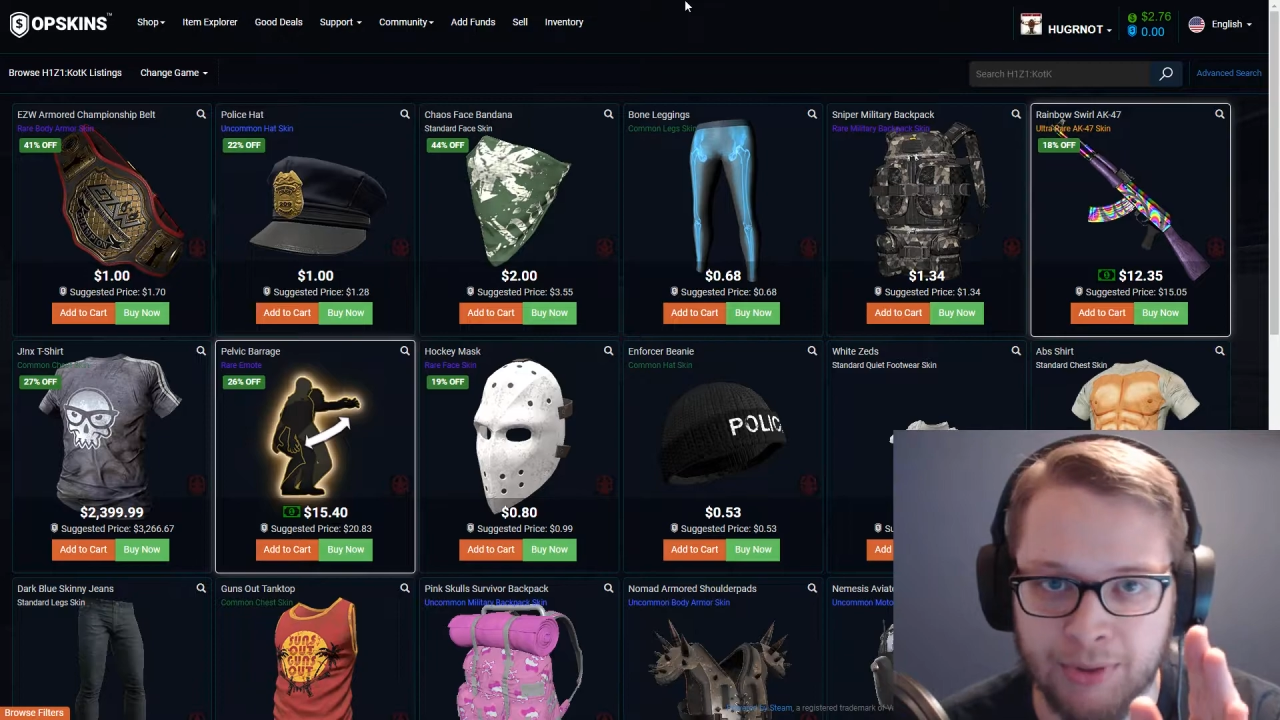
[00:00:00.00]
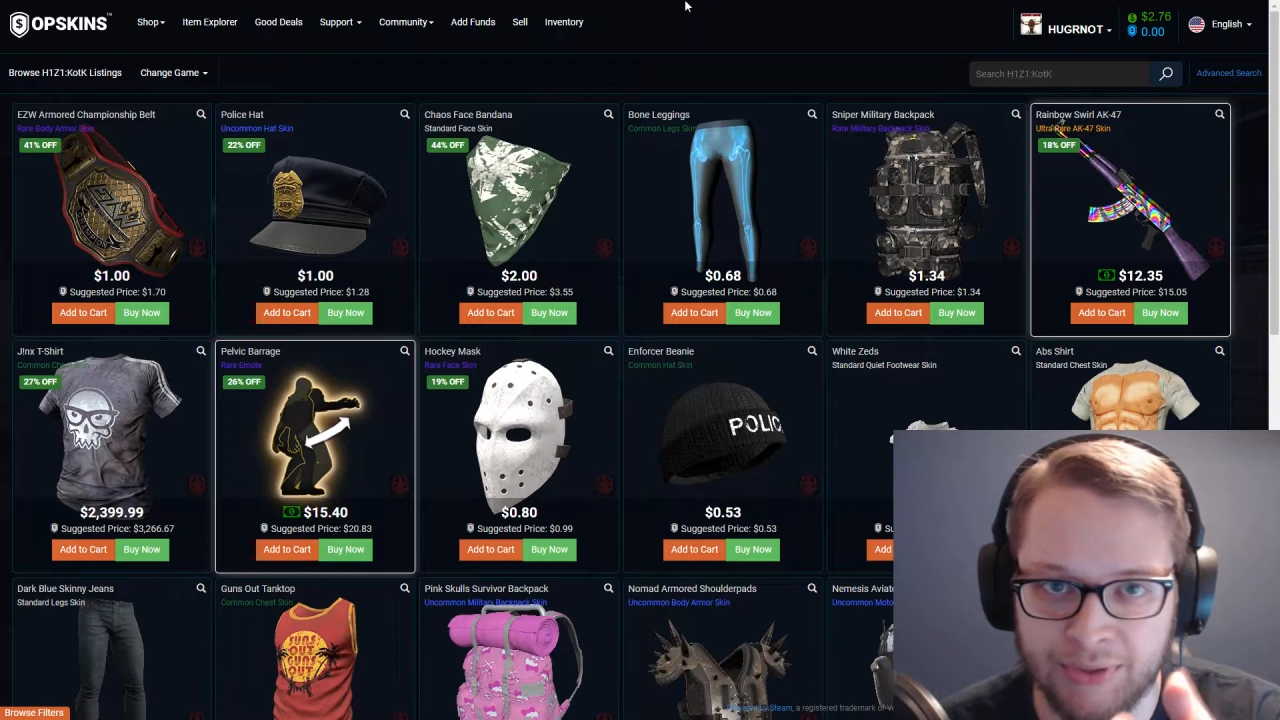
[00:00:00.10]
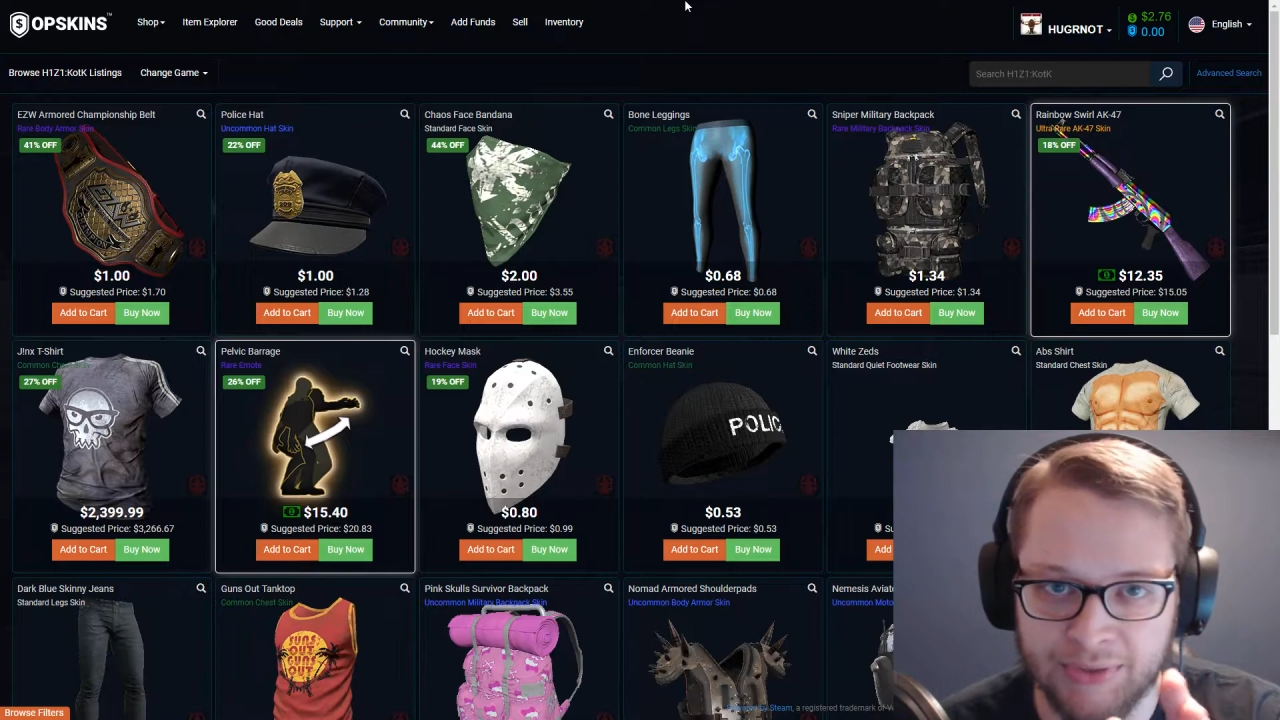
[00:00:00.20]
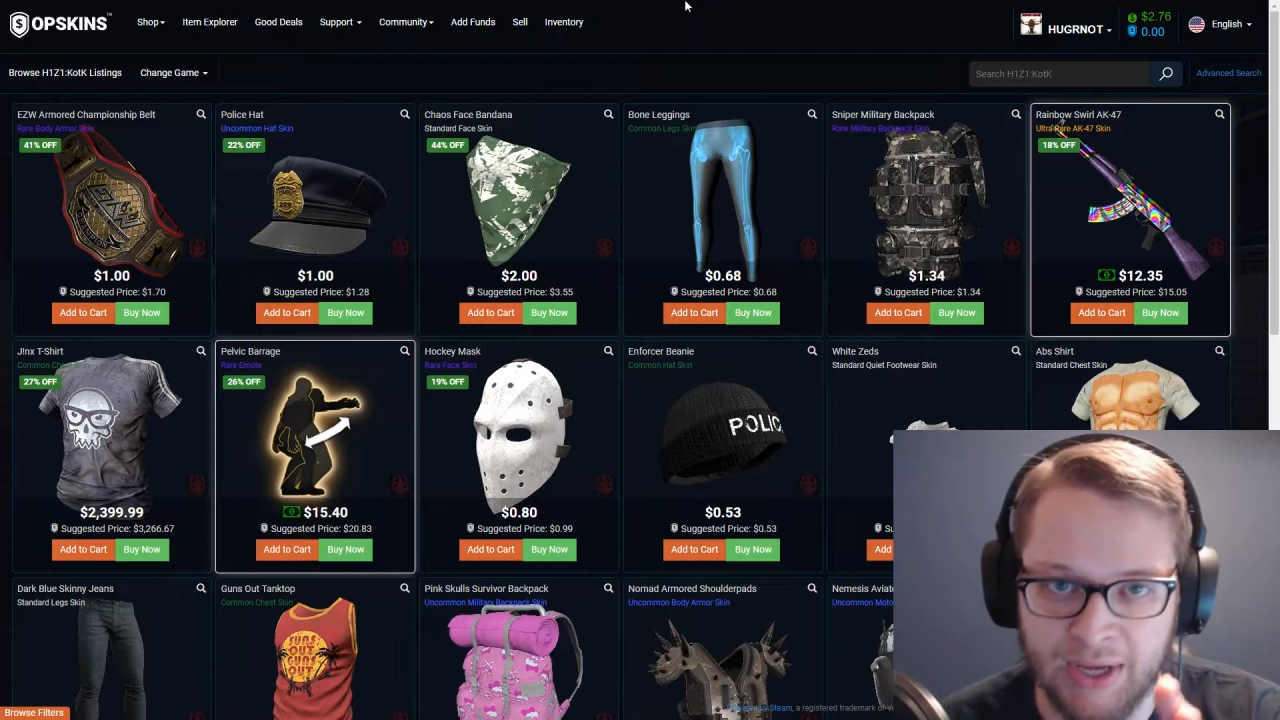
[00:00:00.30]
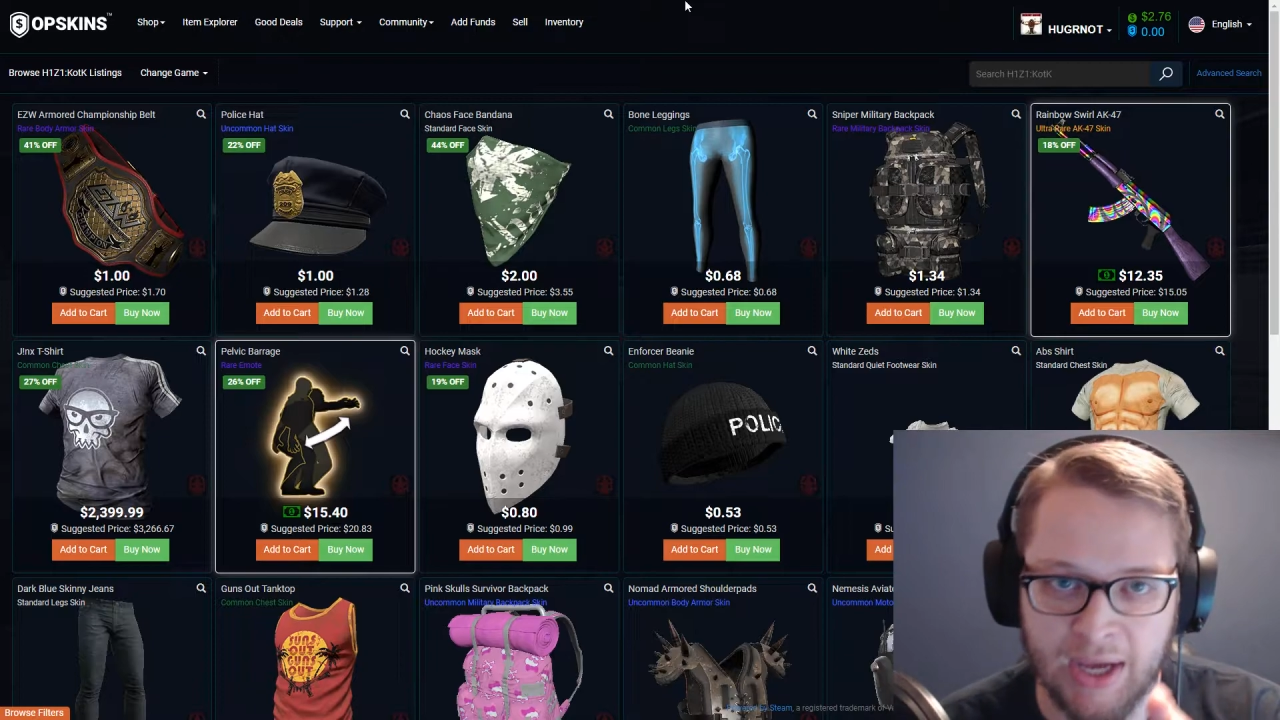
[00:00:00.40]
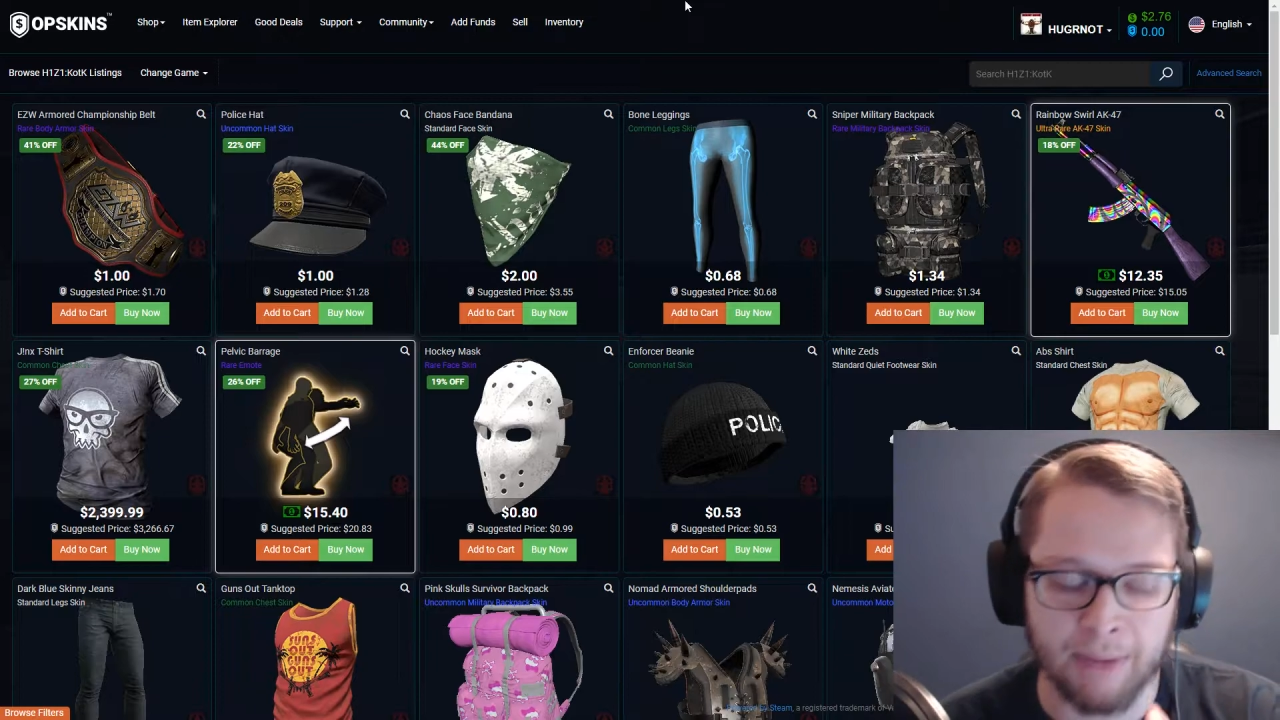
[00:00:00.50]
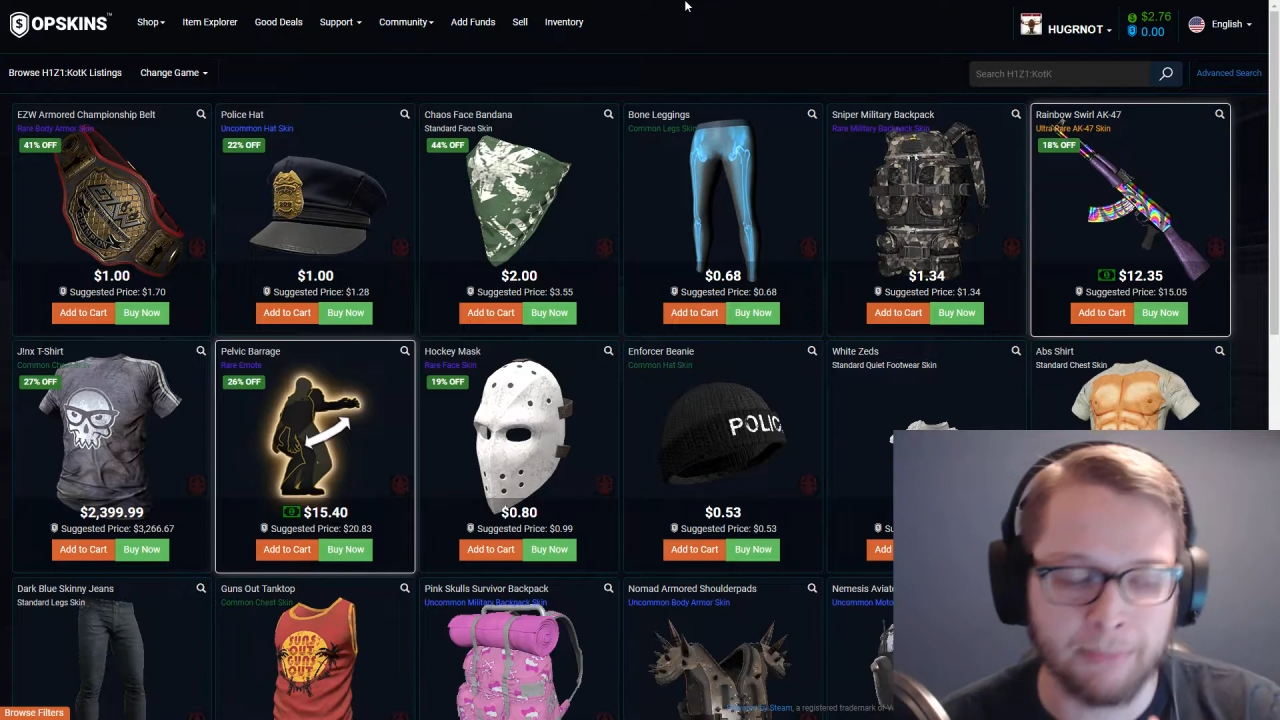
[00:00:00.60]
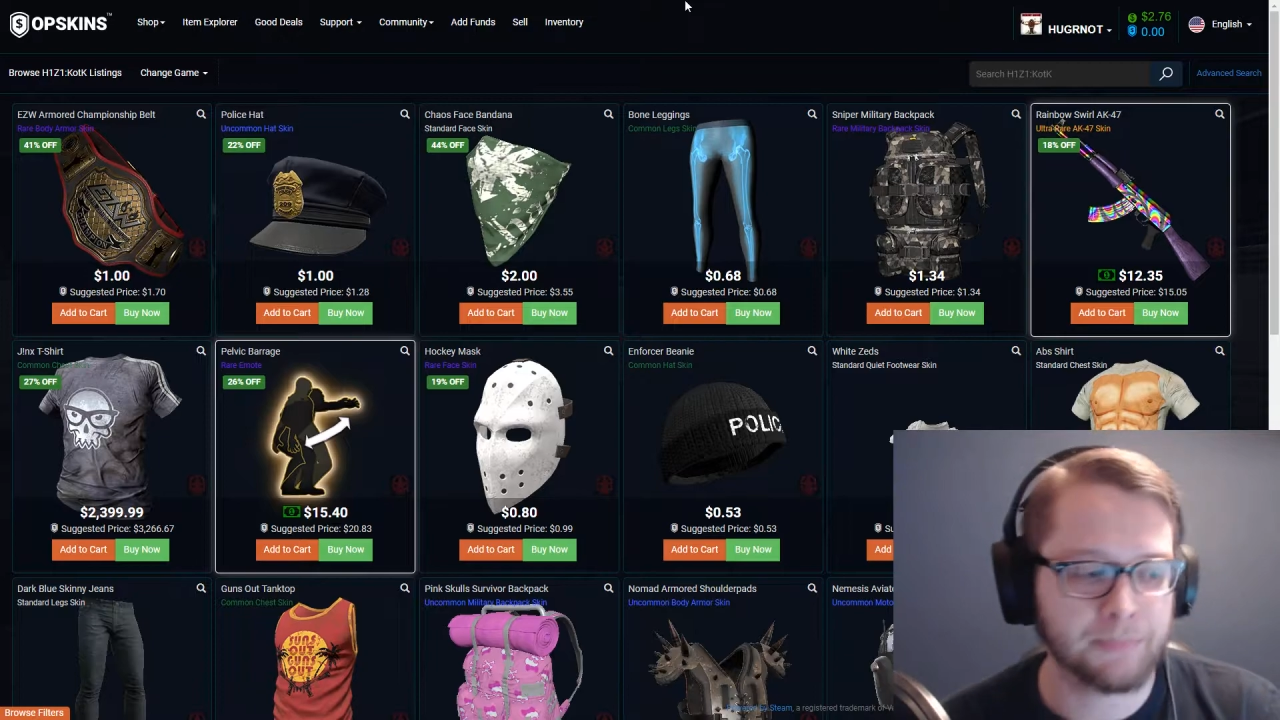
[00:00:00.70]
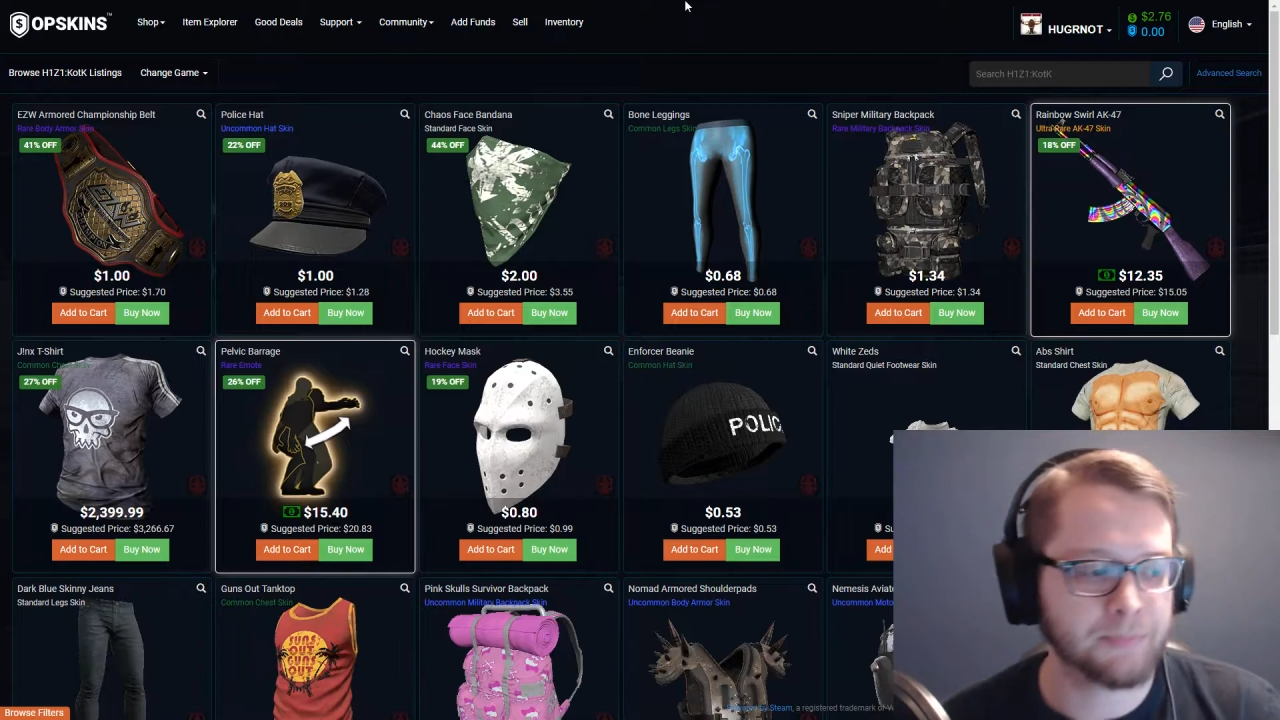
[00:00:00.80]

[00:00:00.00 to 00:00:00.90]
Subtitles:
this game.